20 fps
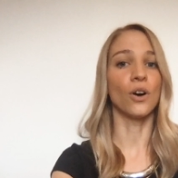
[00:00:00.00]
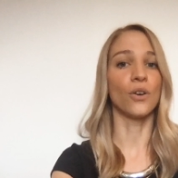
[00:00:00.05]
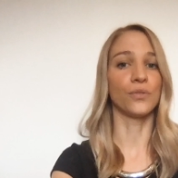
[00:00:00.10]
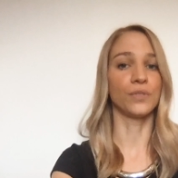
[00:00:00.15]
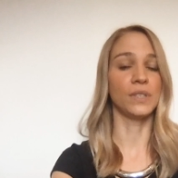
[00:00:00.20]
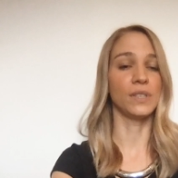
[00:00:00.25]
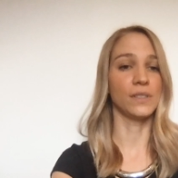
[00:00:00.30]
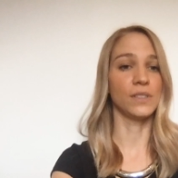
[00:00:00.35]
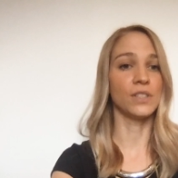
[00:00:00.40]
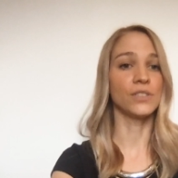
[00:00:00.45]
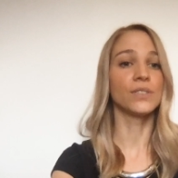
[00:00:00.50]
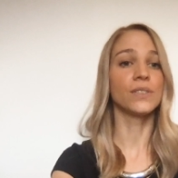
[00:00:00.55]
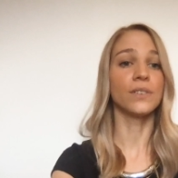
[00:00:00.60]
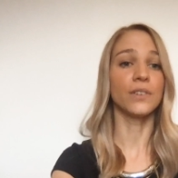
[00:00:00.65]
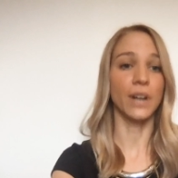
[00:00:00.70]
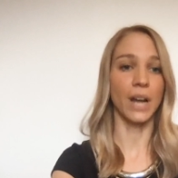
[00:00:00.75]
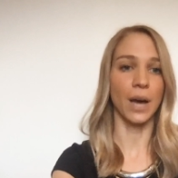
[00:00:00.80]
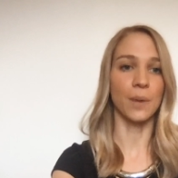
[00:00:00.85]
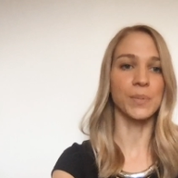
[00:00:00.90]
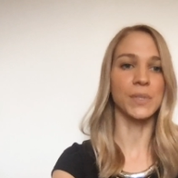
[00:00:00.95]
of disease
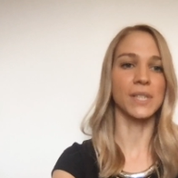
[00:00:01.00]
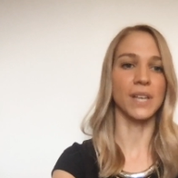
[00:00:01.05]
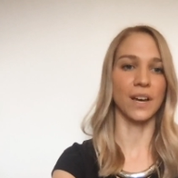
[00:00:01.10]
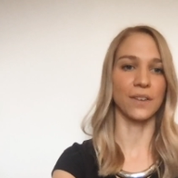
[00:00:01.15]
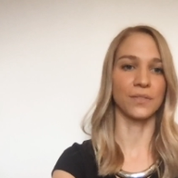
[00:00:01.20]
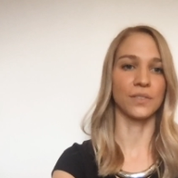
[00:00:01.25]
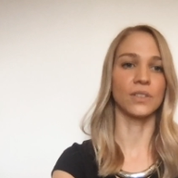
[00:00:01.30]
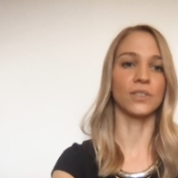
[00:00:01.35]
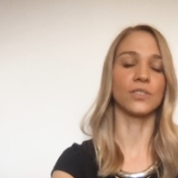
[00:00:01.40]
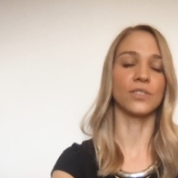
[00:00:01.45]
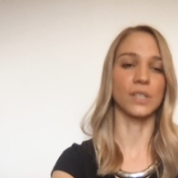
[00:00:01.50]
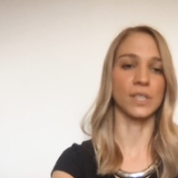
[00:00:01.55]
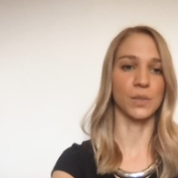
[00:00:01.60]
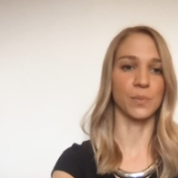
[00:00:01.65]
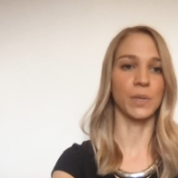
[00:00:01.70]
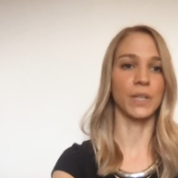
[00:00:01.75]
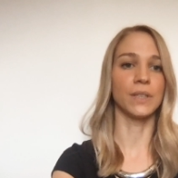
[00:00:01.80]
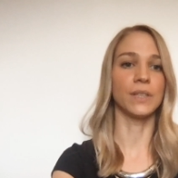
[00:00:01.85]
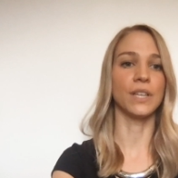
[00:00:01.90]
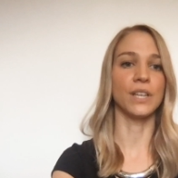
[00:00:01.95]
relapse after
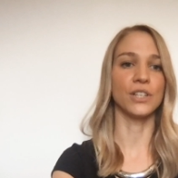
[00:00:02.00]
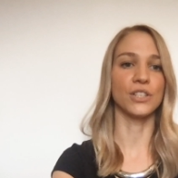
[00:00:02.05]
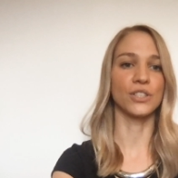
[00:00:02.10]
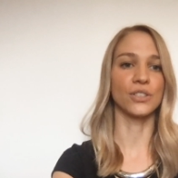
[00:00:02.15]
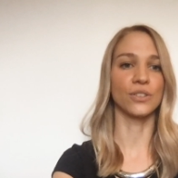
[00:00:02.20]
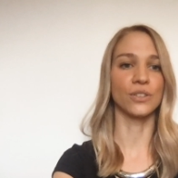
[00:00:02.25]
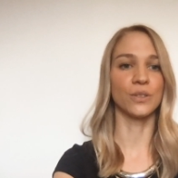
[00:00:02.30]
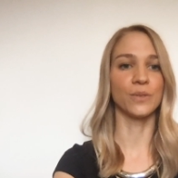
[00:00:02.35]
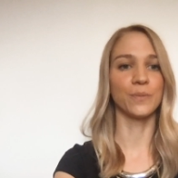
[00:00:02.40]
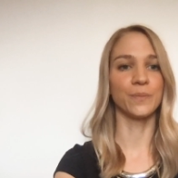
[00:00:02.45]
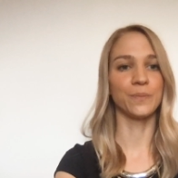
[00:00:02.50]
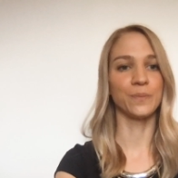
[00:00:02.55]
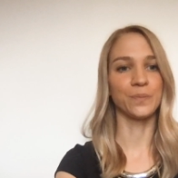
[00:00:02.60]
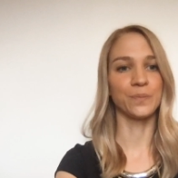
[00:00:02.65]
transplantation.